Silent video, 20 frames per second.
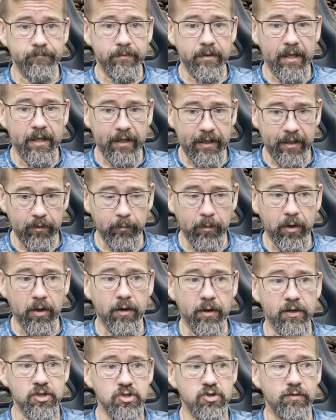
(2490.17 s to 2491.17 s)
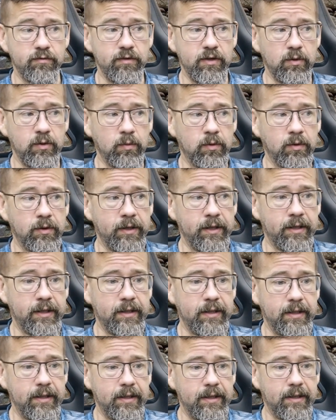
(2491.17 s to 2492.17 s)
I'd give them an honest review on it.
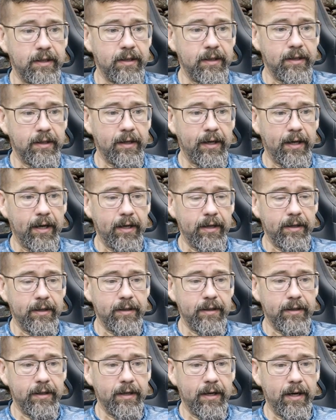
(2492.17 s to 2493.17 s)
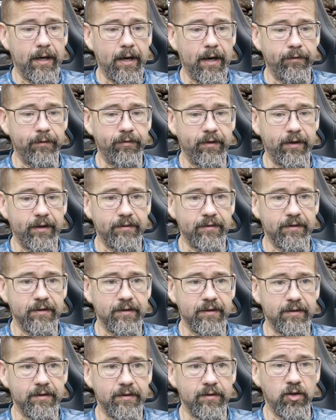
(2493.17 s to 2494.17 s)
I think
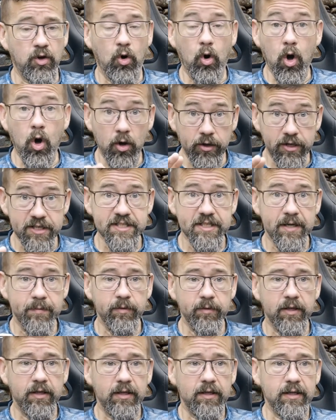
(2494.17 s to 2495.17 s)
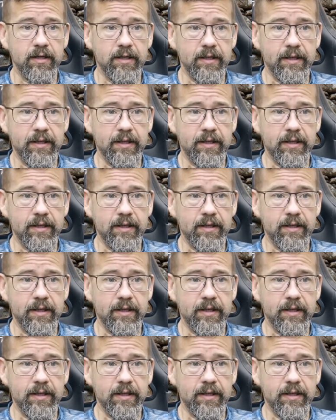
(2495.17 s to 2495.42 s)
that they're onto something.